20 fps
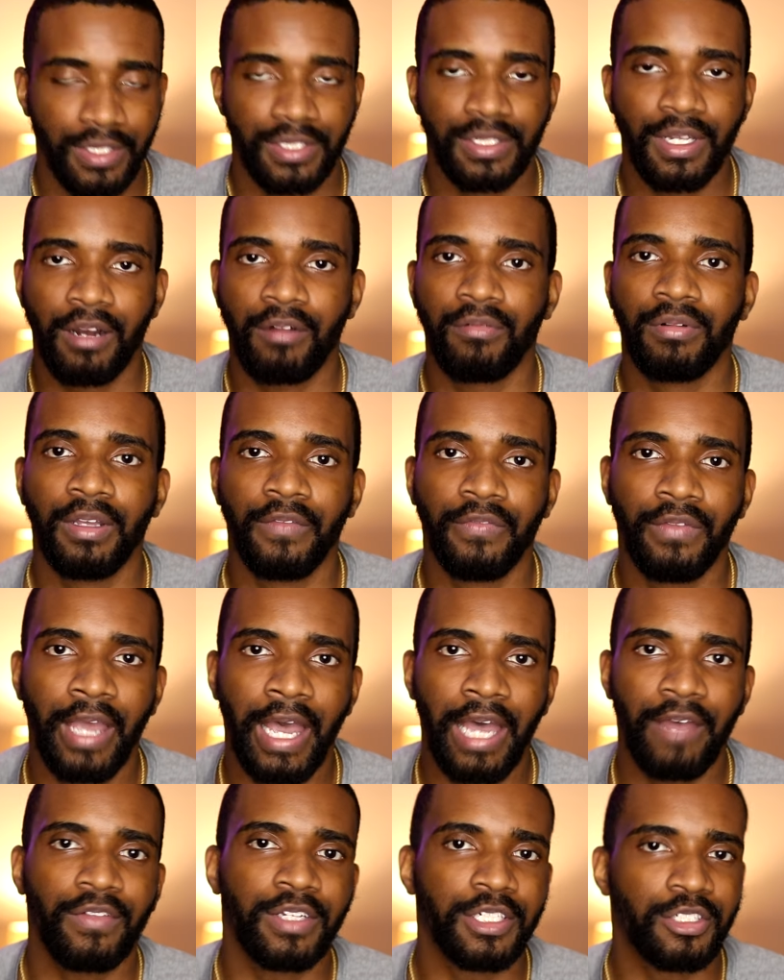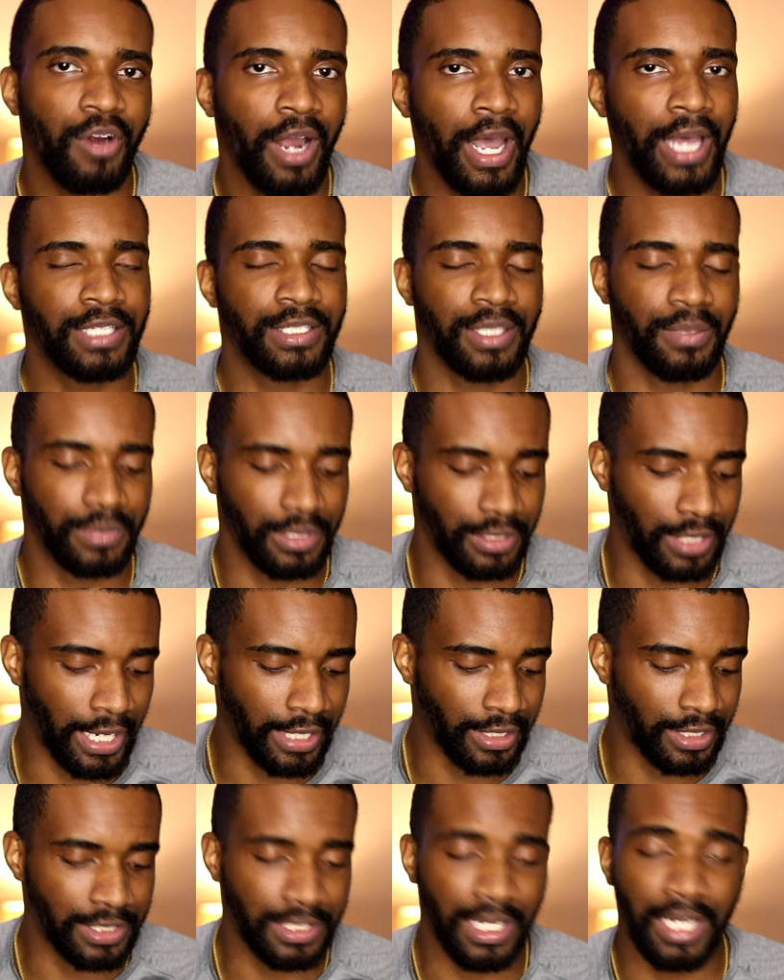So if you haven't tried something like this,